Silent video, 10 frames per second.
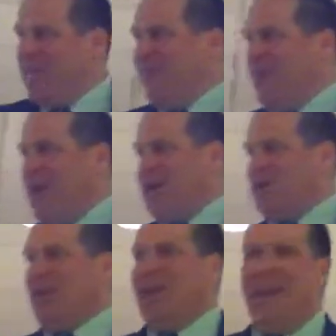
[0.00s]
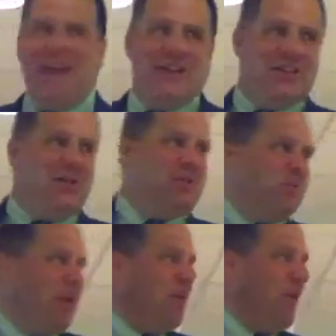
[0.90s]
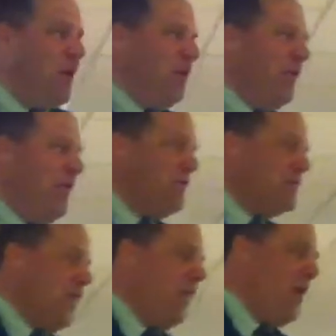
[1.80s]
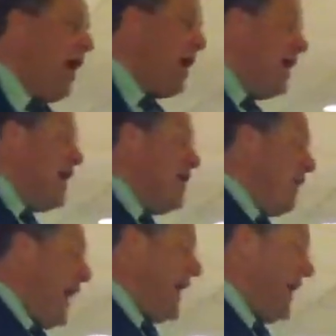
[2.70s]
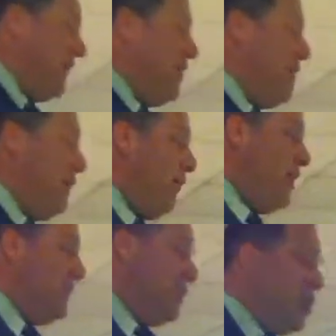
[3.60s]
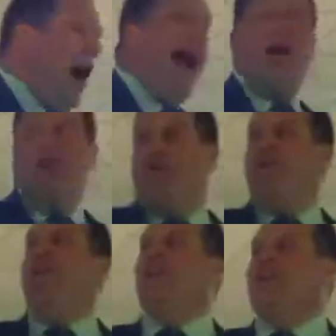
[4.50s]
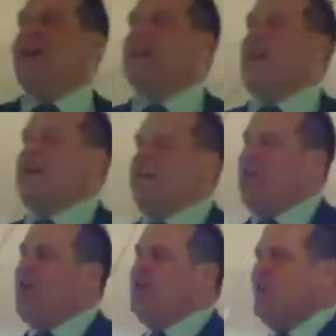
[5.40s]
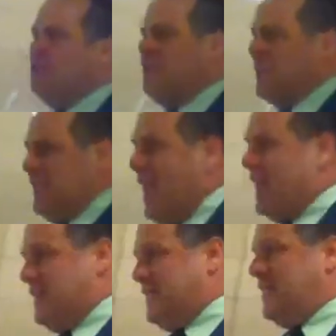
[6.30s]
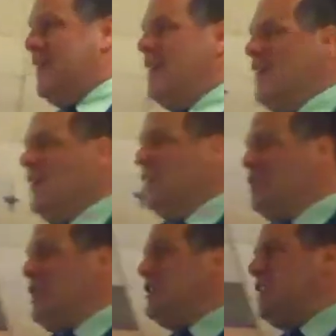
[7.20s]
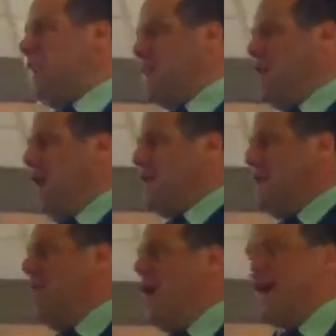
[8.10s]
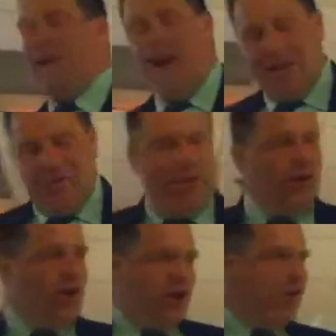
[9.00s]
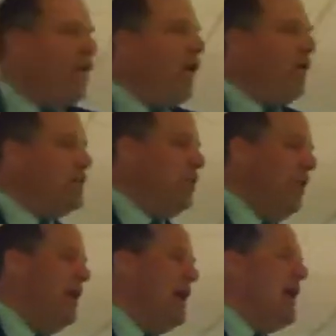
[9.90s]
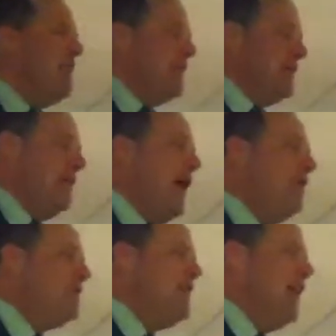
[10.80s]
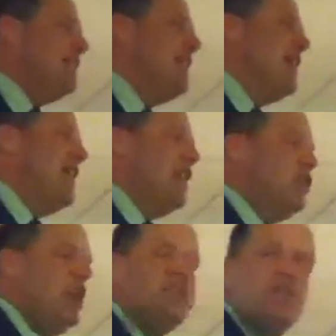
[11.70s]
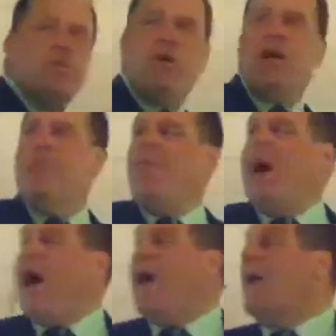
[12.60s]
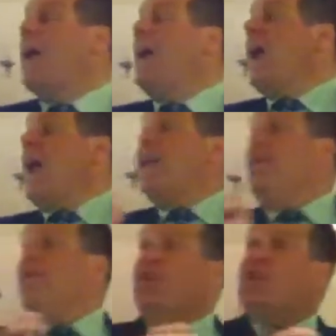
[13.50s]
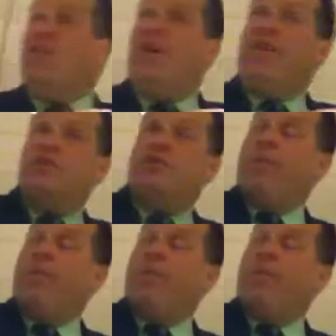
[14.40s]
think we actually hid, and she was really wondering what was going on. But I can remember as a child feeling like that. Good news is this. Jesus has not come back yet, and we are looking forward to it. But the Bible says that Jesus will come back, and first of all, there's